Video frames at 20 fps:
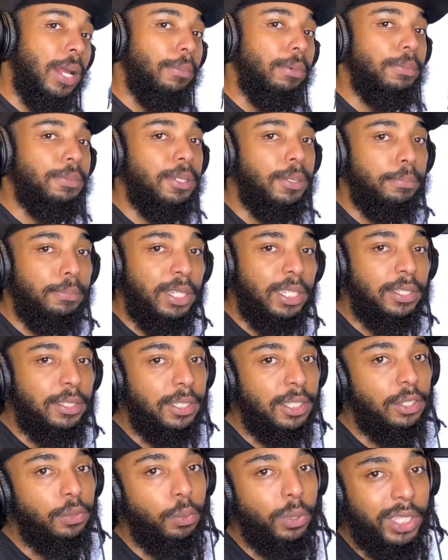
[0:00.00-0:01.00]
up some
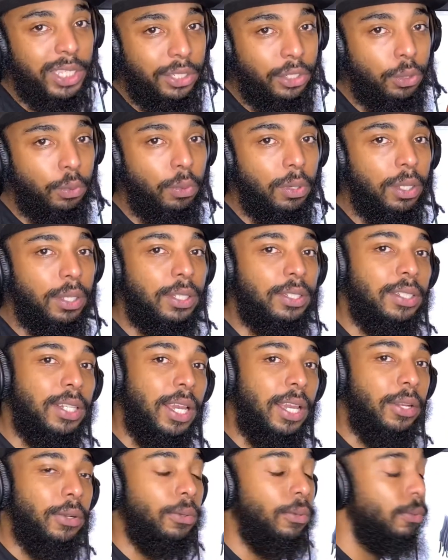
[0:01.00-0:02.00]
business, we'll get you on the
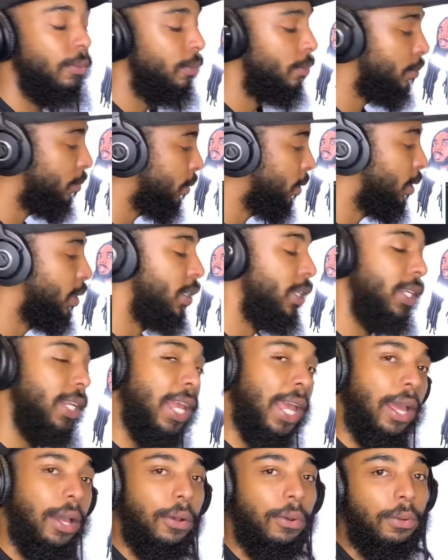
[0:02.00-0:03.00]
channel.
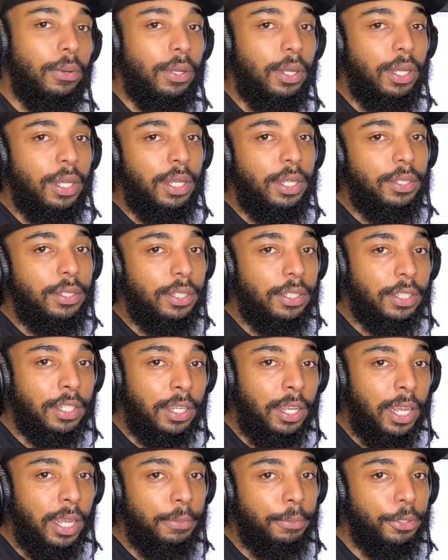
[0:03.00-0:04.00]
Now,
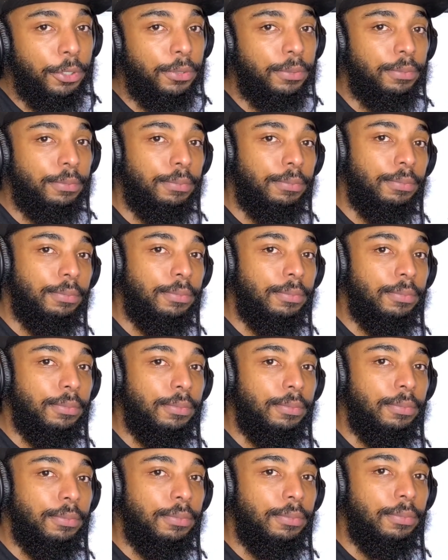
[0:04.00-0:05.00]
disclaimer.
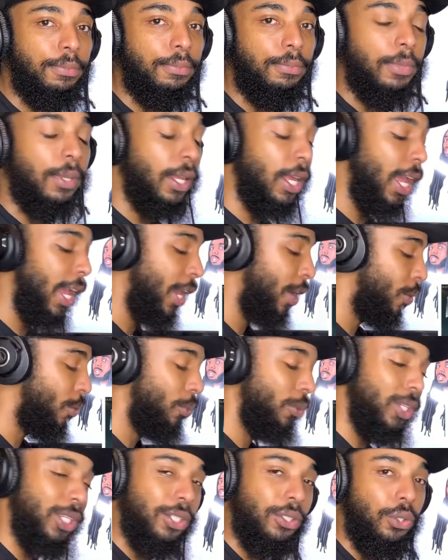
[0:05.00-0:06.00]
I
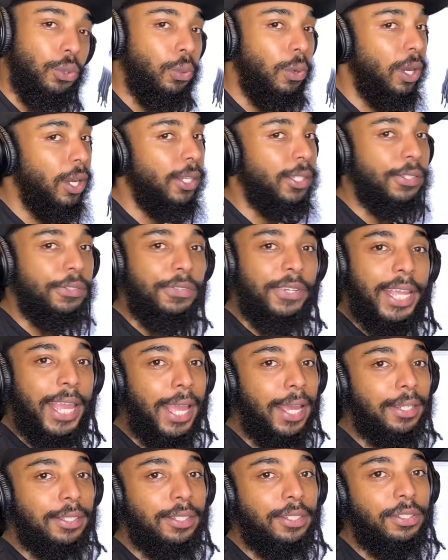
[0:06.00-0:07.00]
only do honest
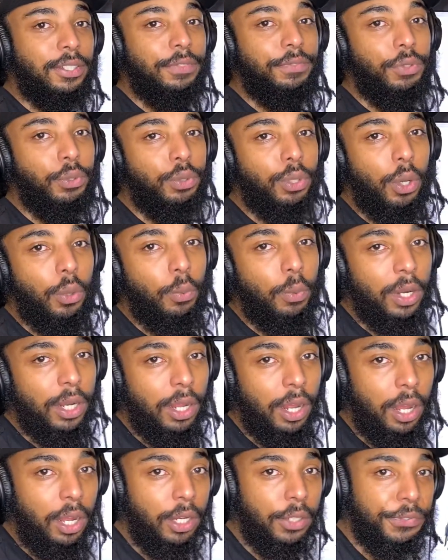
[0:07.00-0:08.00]
reactions. If you don't want an
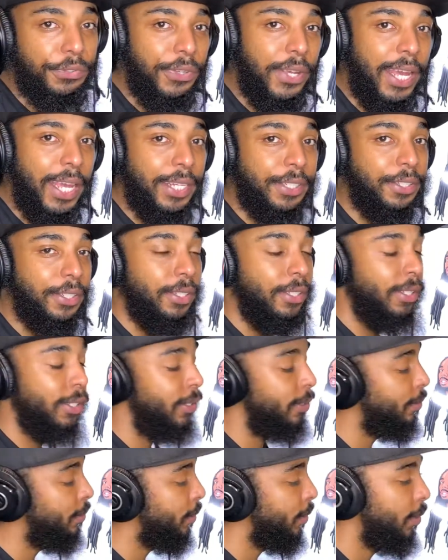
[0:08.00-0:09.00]
honest reaction,
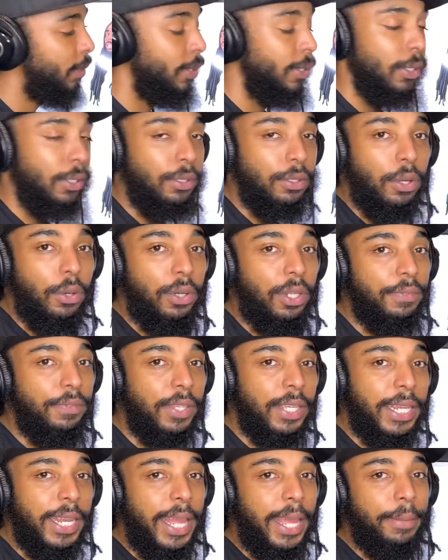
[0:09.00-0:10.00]
then don't even
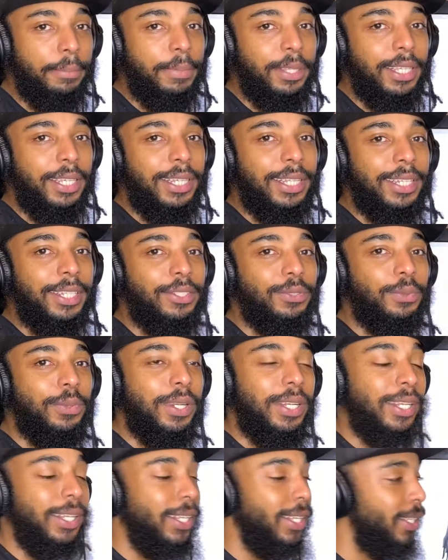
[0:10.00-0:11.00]
get at me. It is what
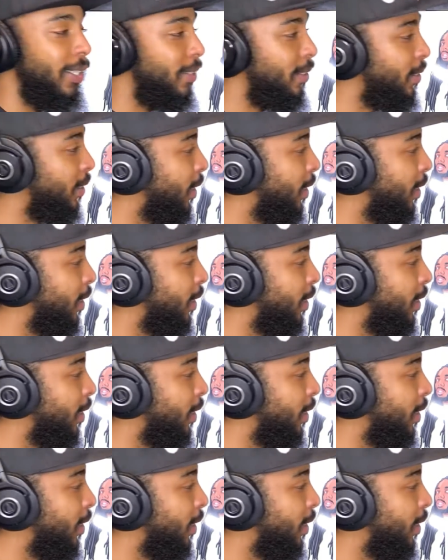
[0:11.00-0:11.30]
it is.